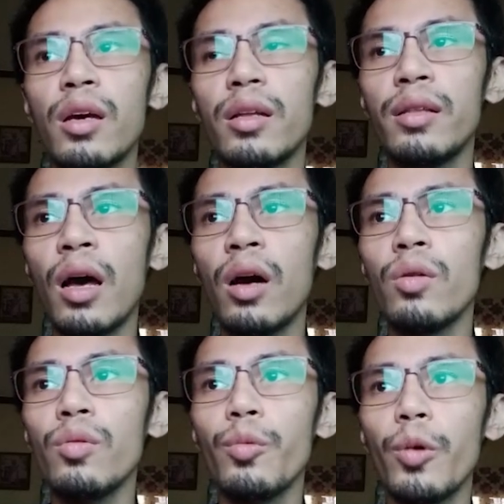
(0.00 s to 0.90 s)

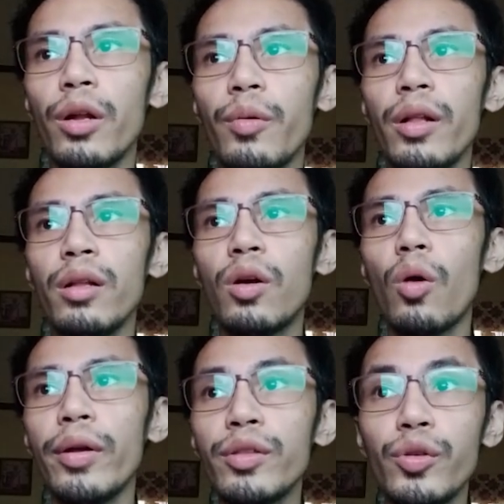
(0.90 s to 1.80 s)
Now we will
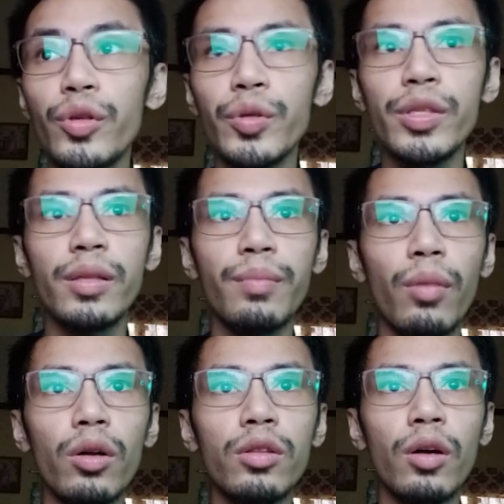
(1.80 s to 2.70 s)
going to use the
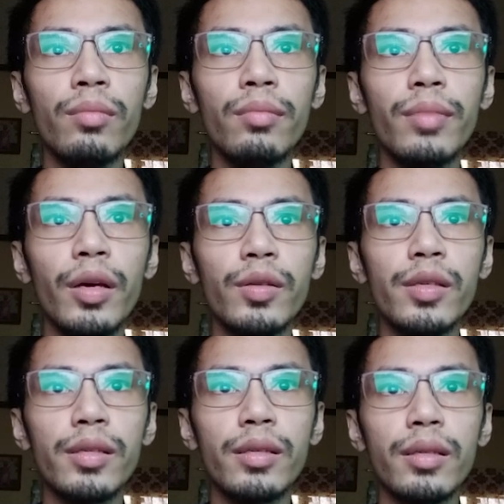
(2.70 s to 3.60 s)
bottom
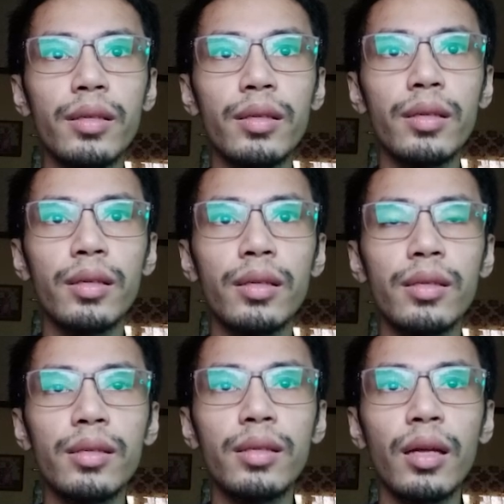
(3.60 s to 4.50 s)
because
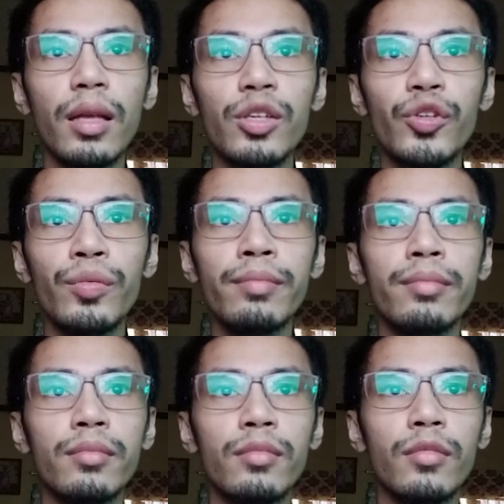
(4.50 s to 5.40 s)
it's not assumed
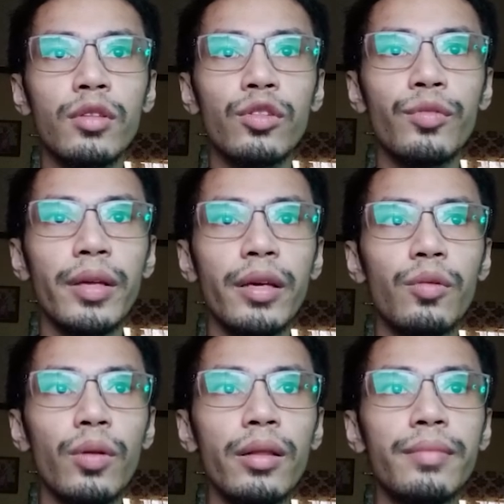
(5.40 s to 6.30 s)
to be
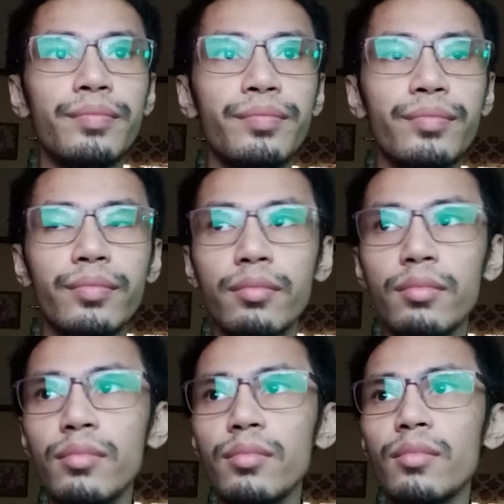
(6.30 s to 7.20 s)
equal.
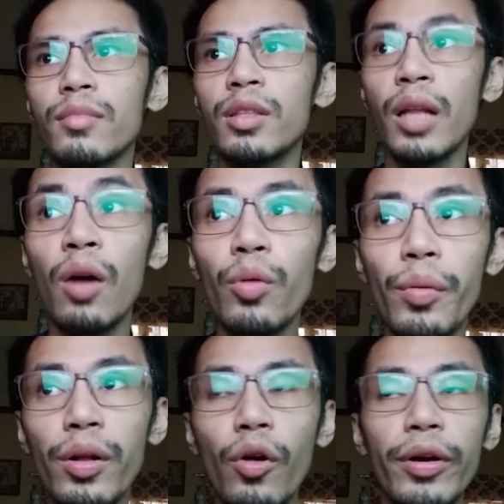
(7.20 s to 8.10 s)
Now we
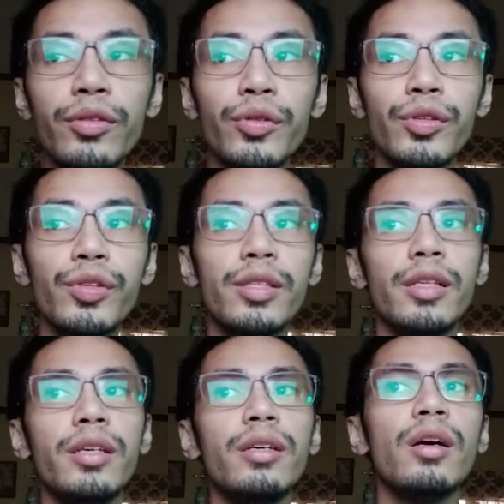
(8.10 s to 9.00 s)
will going to use
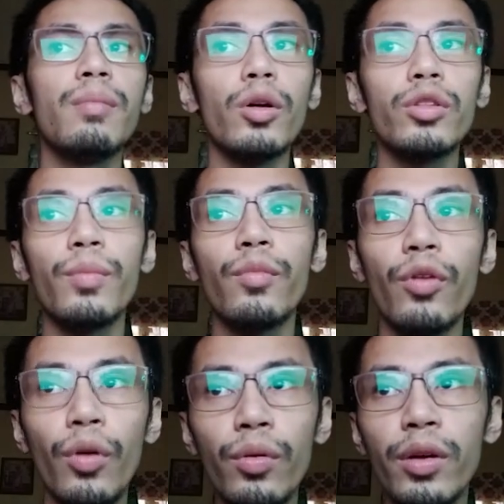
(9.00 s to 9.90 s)
the bottom
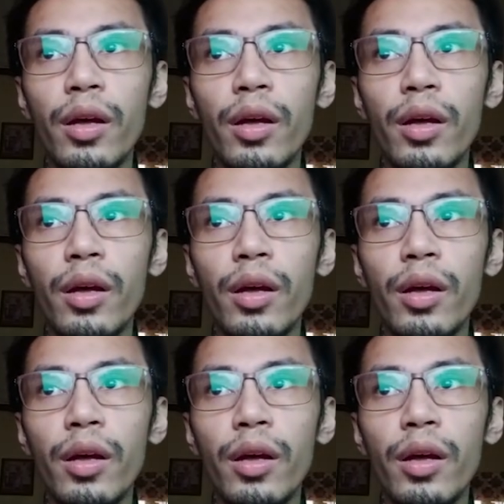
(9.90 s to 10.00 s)
row.